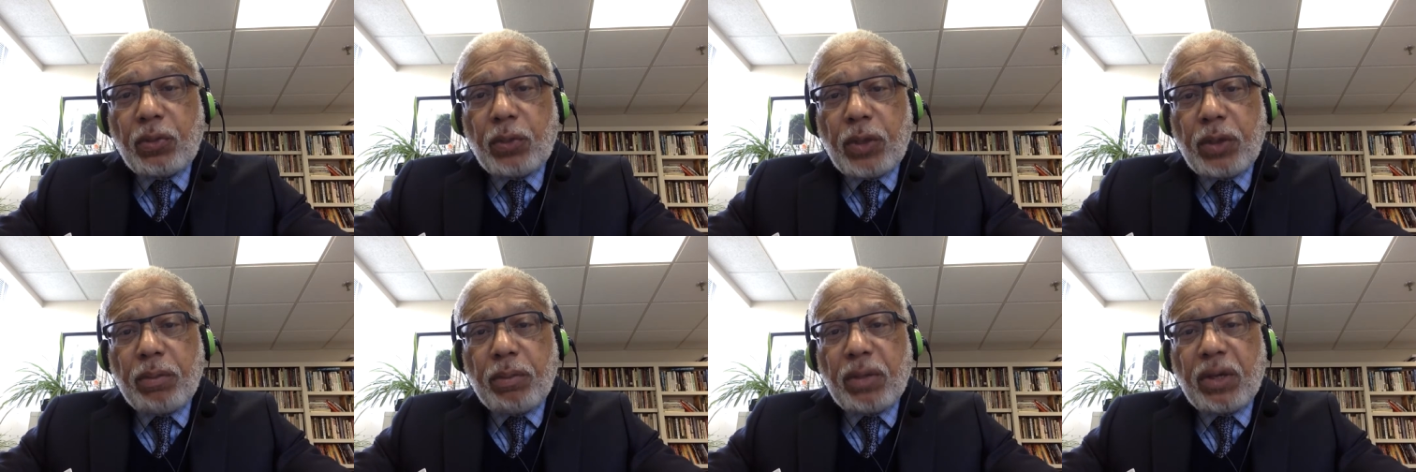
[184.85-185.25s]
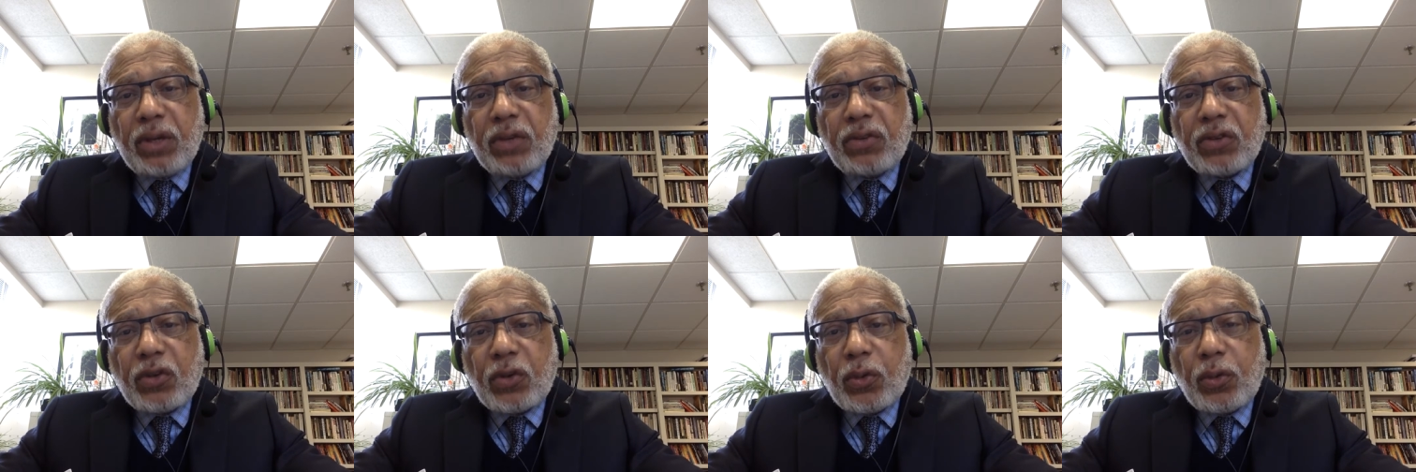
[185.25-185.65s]
we
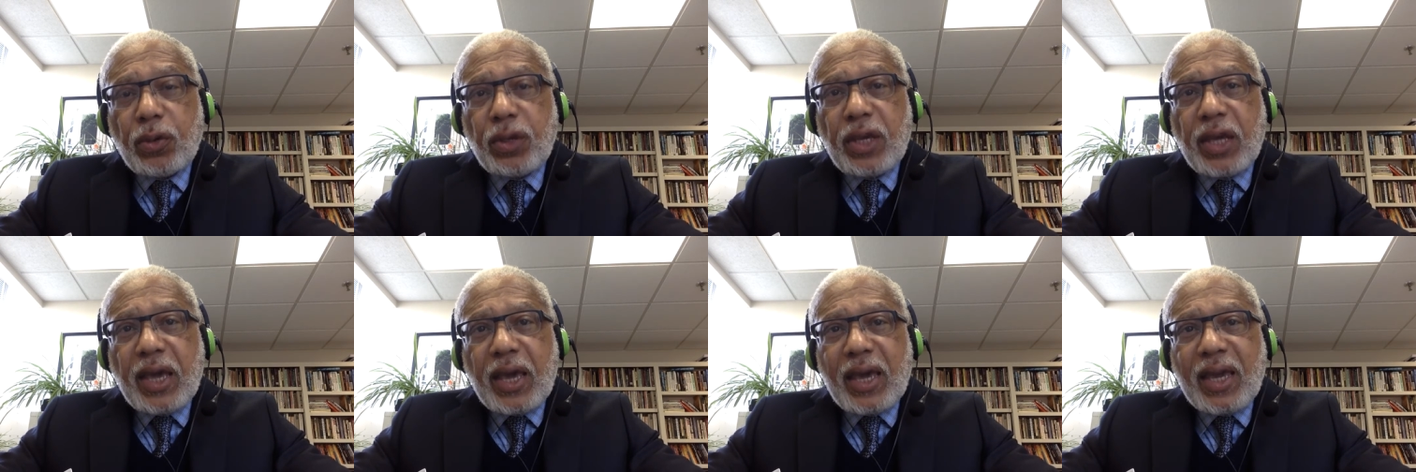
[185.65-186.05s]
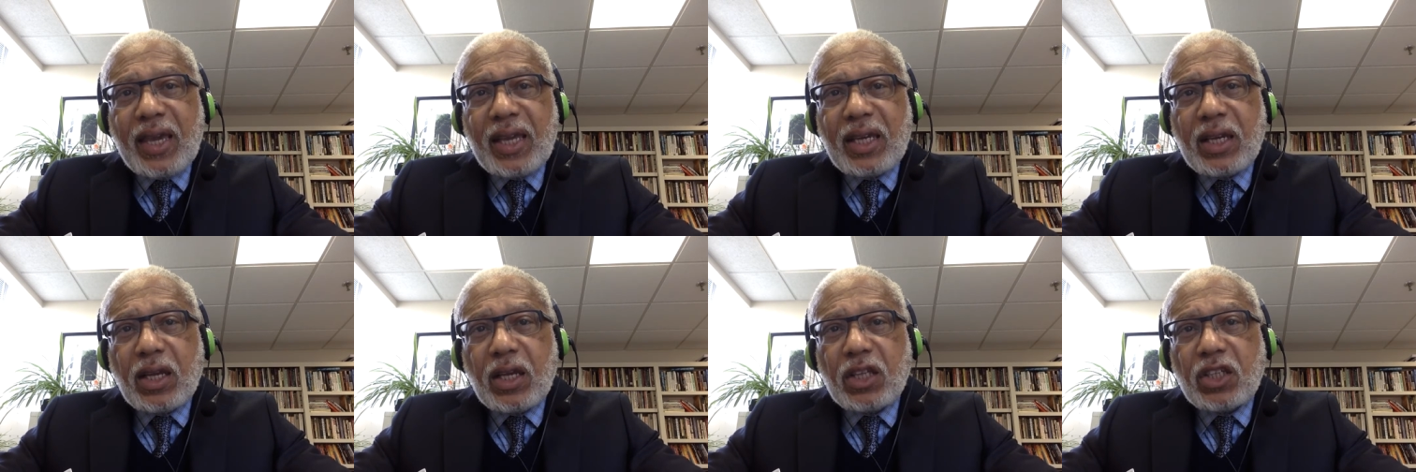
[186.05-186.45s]
must
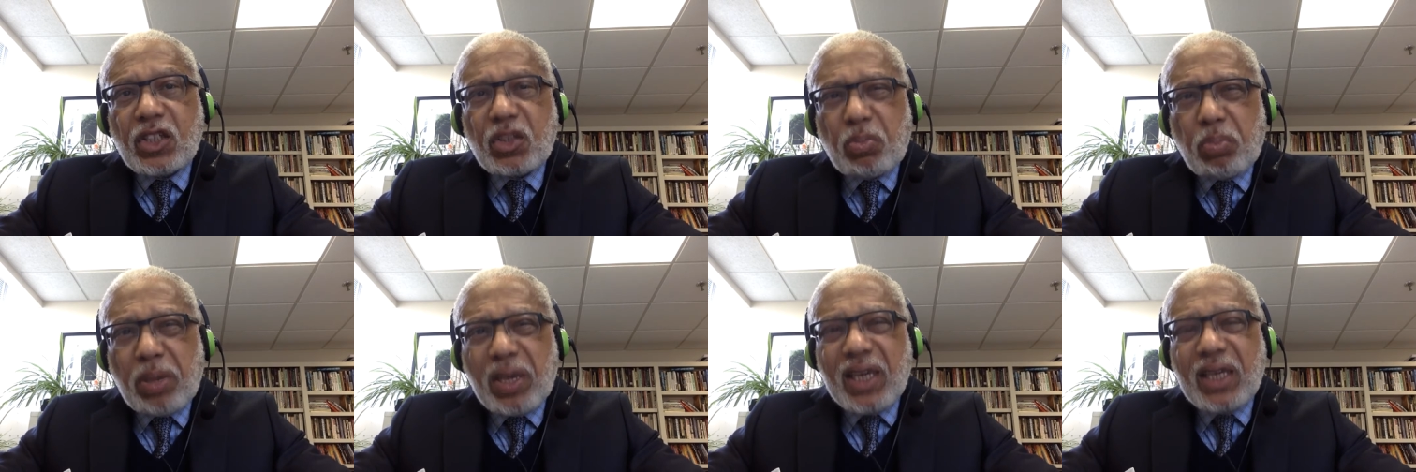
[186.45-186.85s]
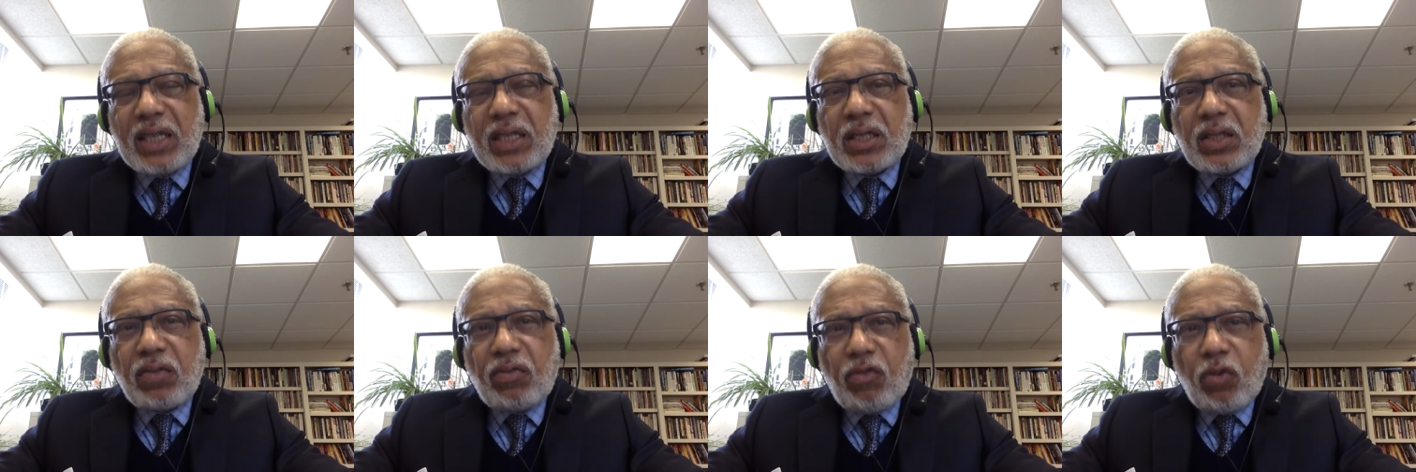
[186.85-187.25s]
create
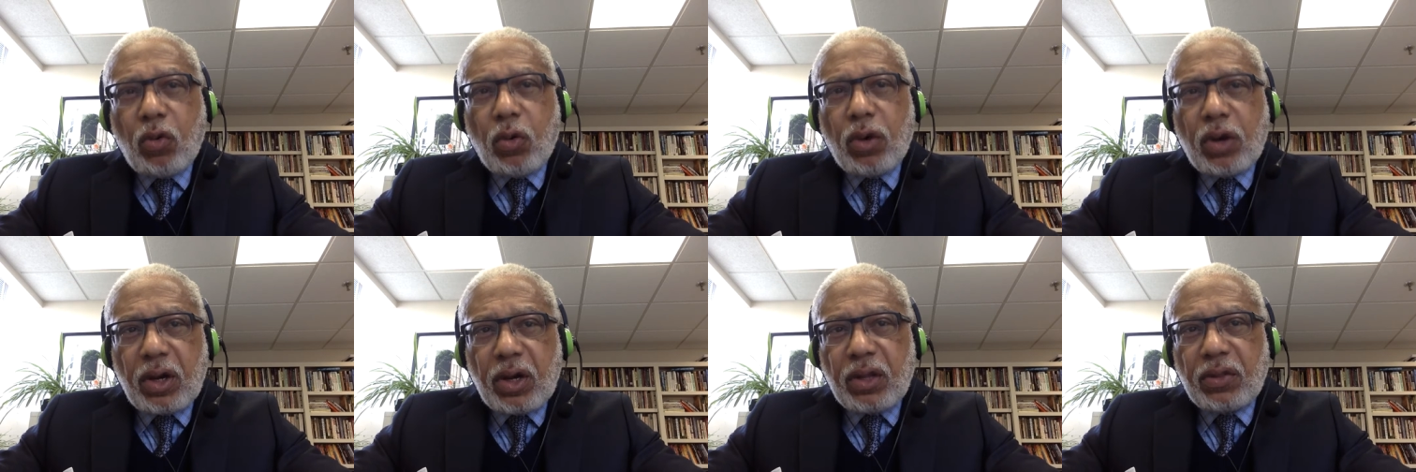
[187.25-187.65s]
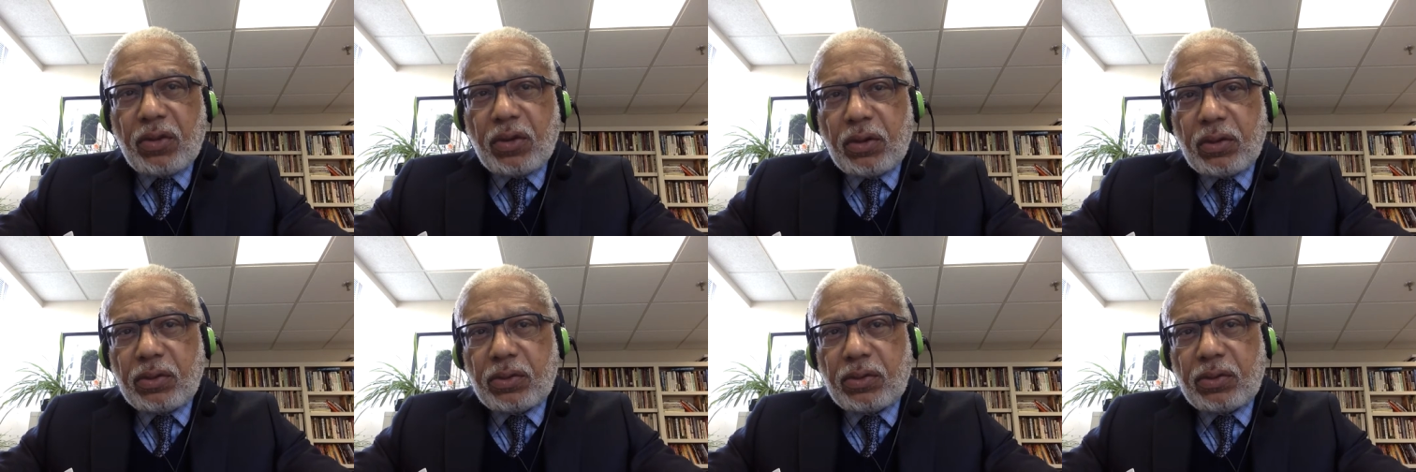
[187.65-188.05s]
space for
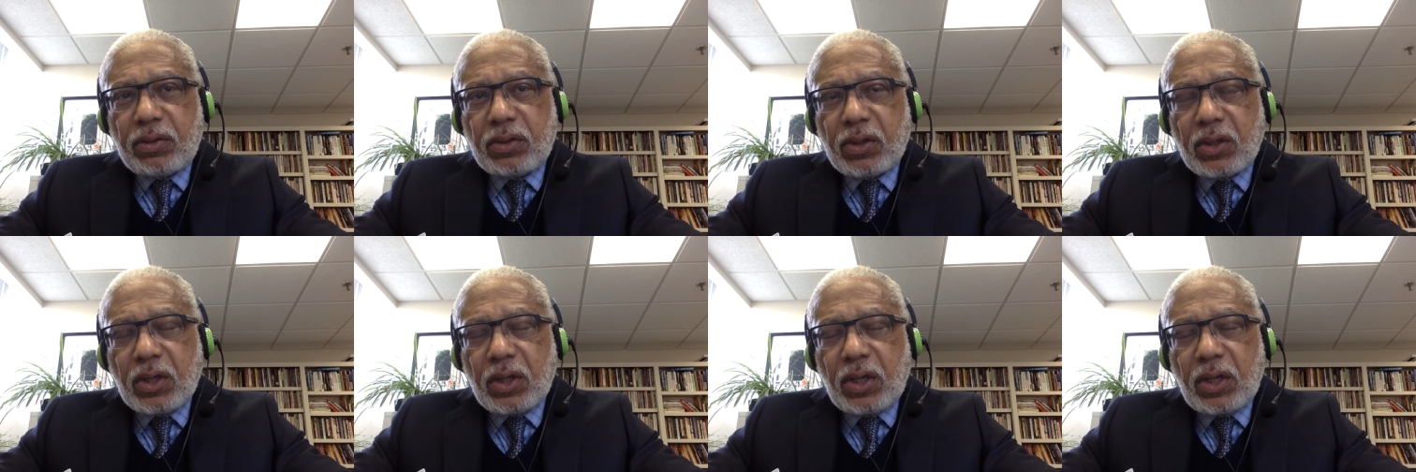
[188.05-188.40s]
others.